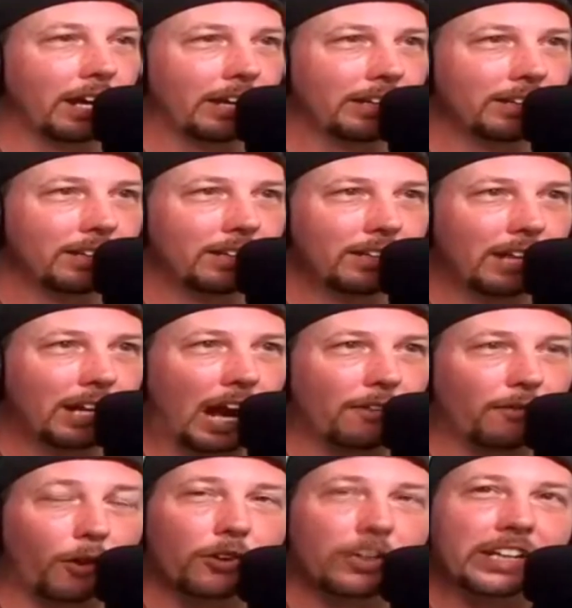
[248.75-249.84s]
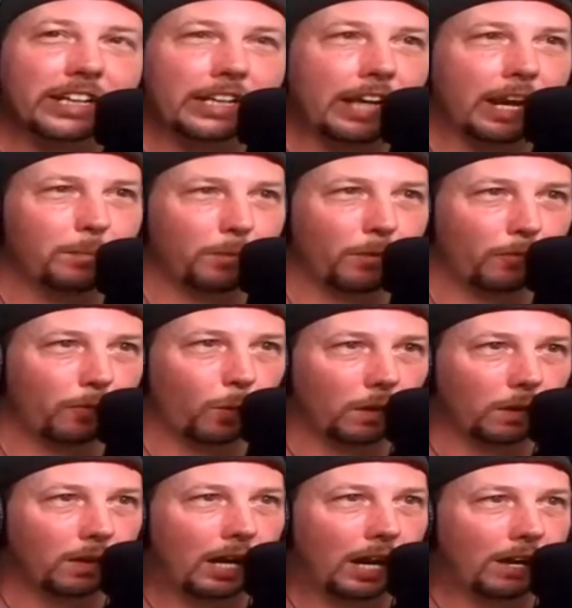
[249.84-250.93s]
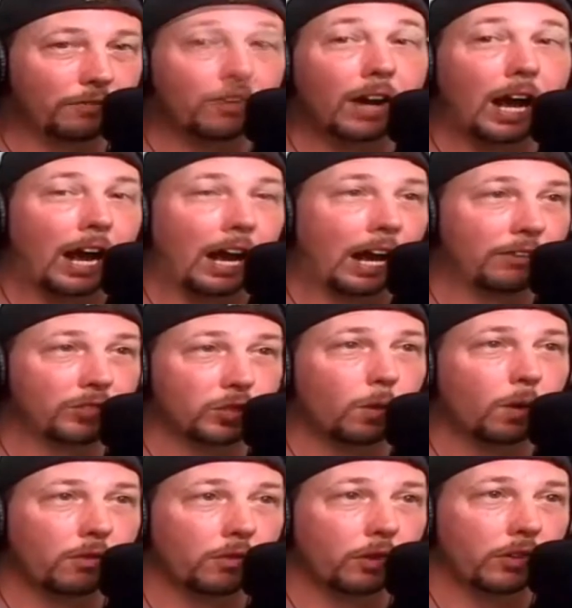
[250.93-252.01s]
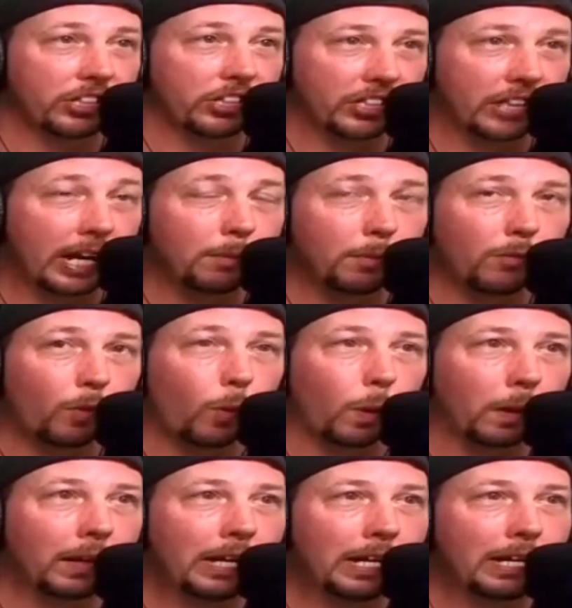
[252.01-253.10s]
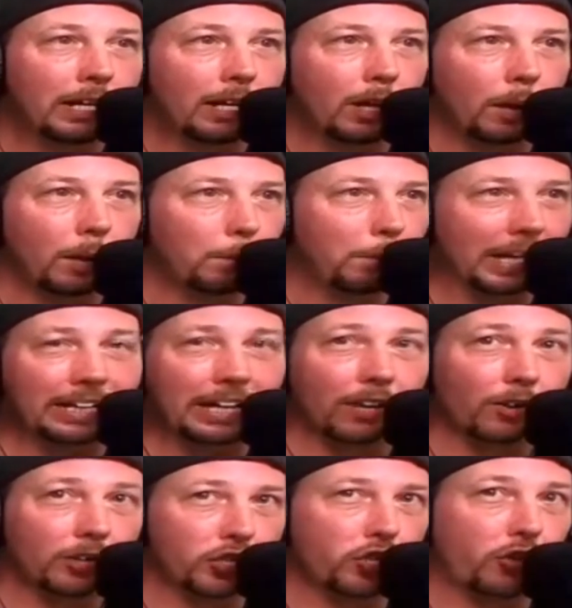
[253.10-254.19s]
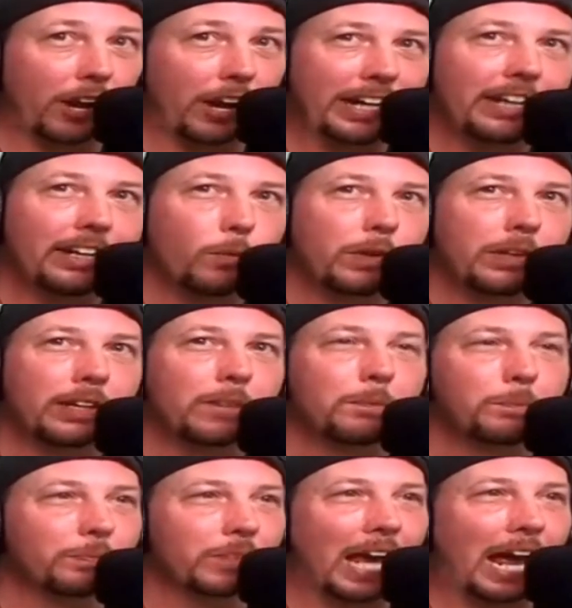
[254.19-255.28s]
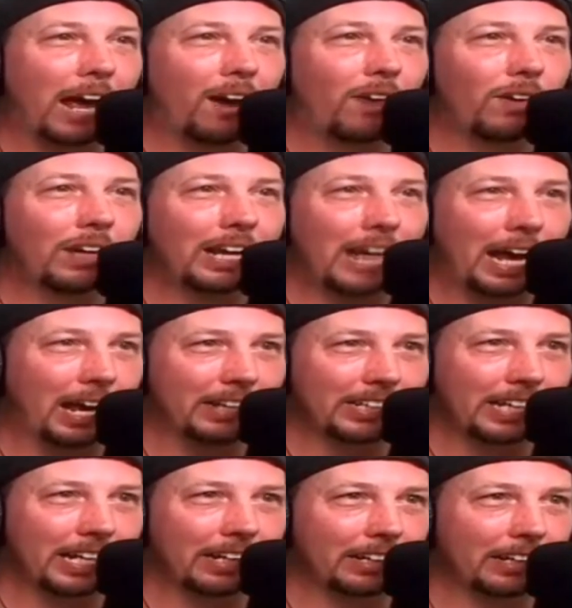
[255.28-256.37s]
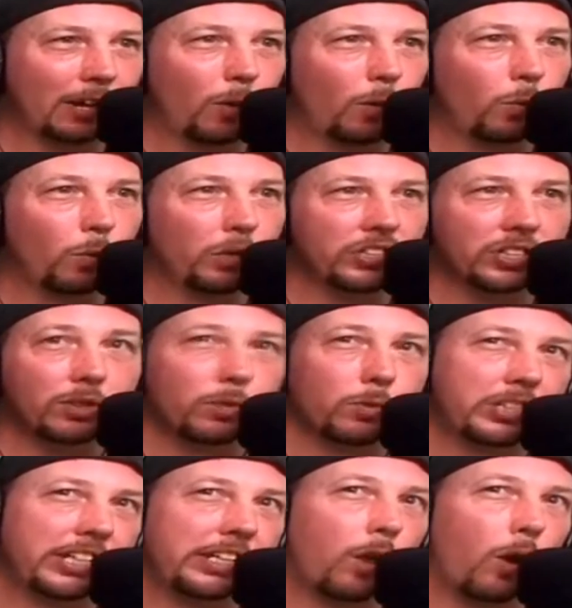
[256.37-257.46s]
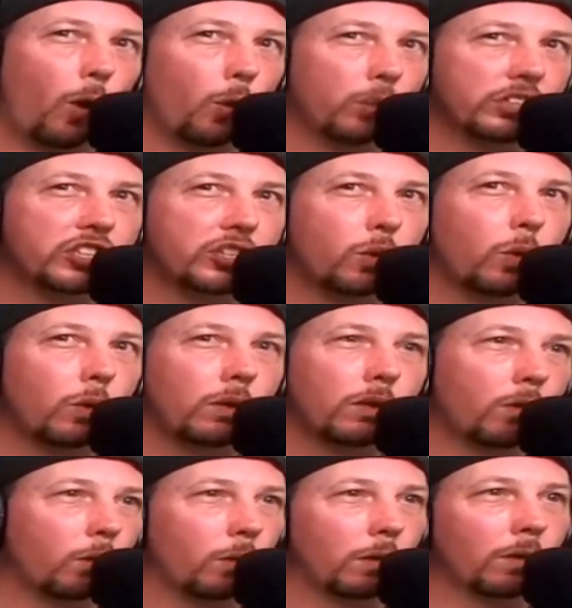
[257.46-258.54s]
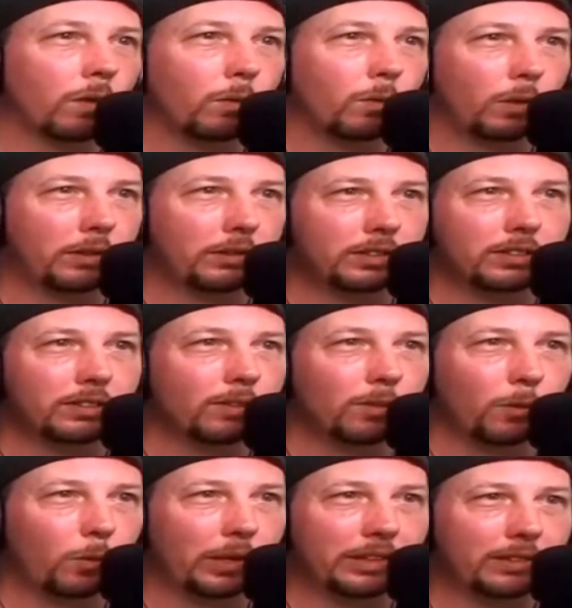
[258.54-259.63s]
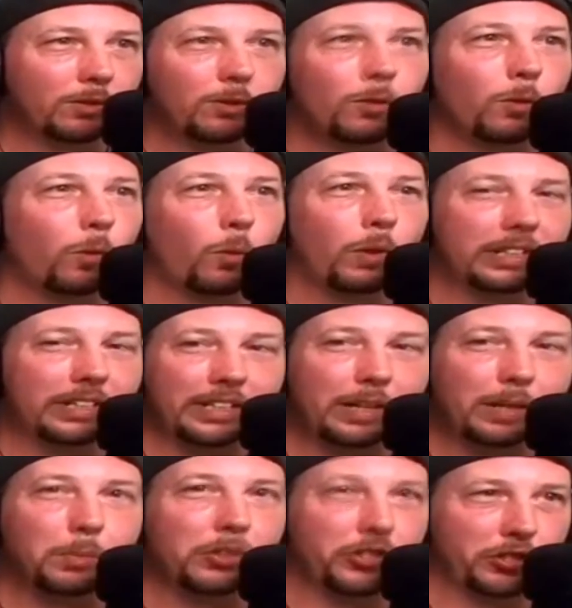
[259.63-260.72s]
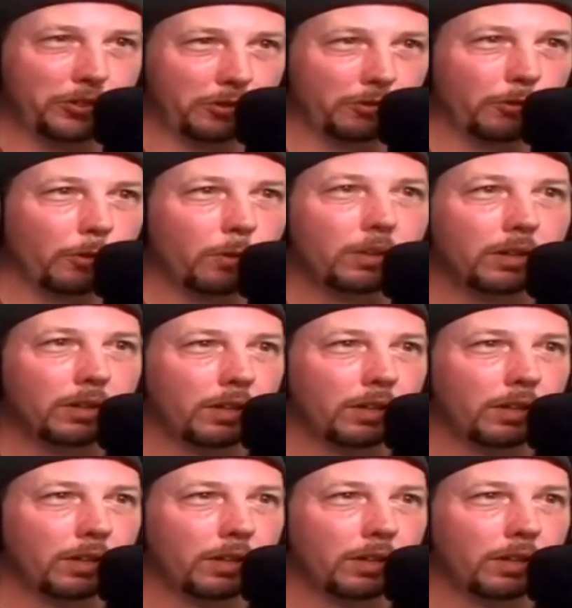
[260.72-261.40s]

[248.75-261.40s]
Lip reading: I've heard of the name before. I've swear I've heard his name before. Being there and training with him, how did that go? Was he old school, or what did he put you through?